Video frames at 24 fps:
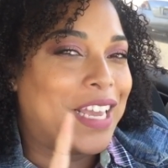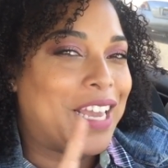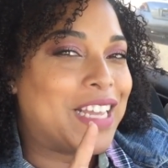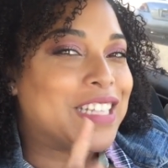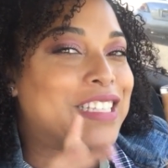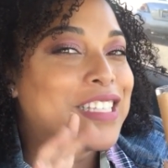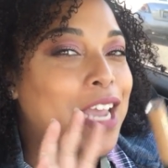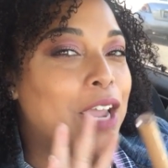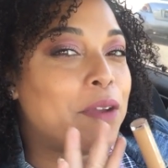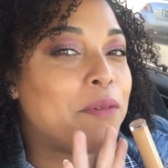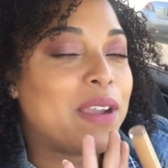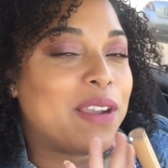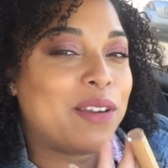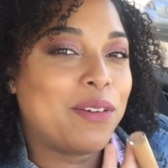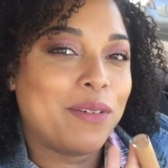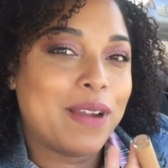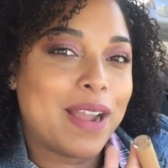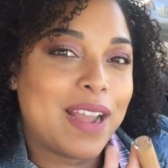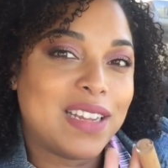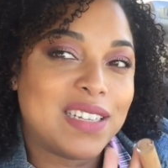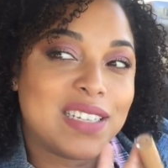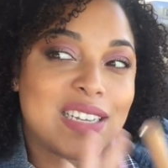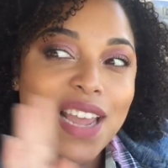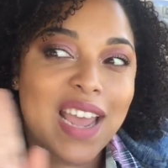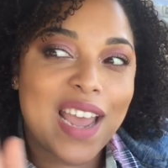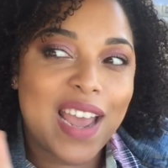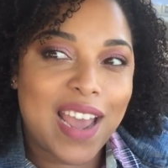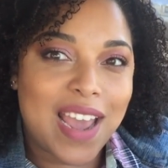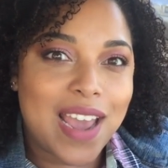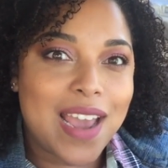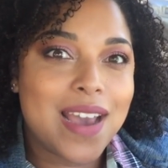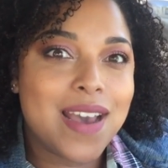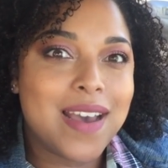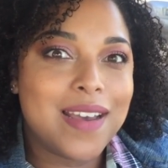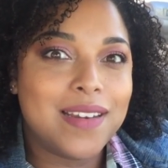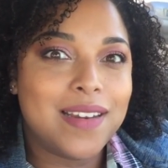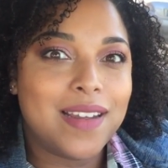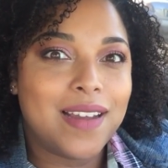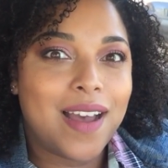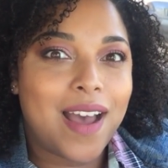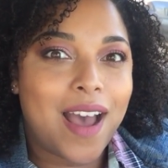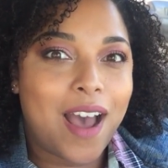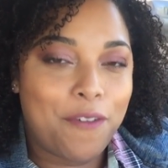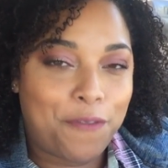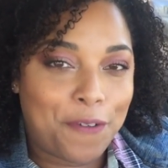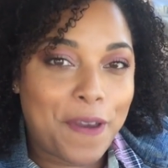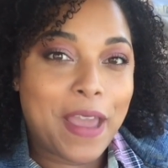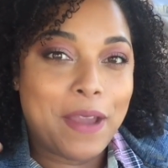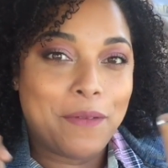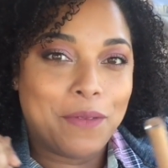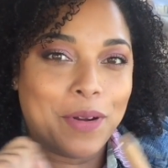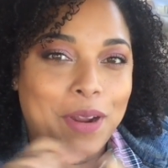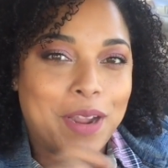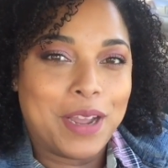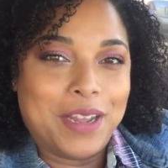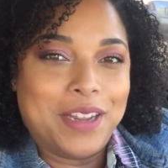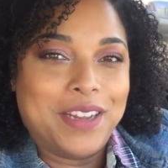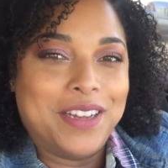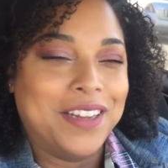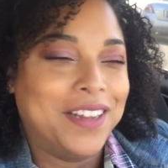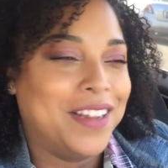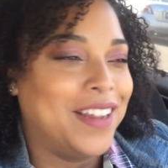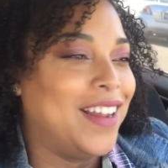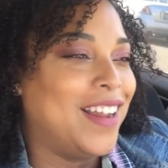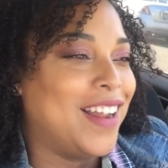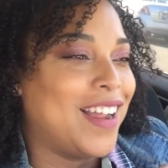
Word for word: it's a regret and a favorite.